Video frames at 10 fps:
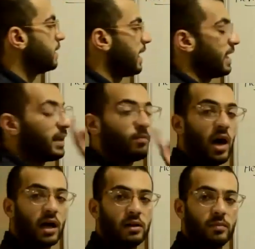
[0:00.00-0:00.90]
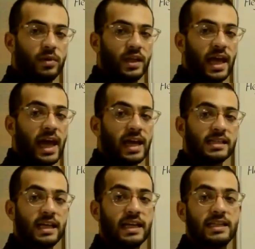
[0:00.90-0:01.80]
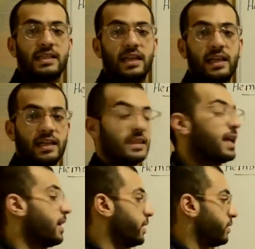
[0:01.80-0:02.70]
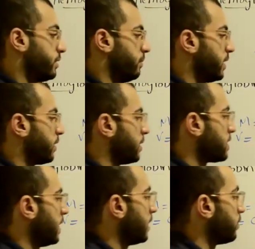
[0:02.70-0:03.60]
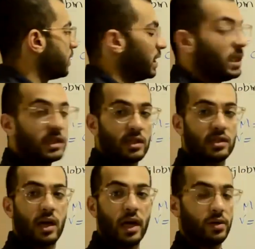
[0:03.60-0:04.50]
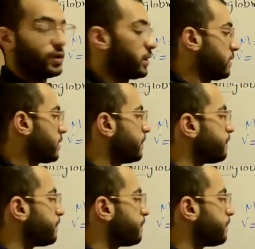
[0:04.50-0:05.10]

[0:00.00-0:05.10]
that hemoglobin has an acidic character because it releases hydrogens.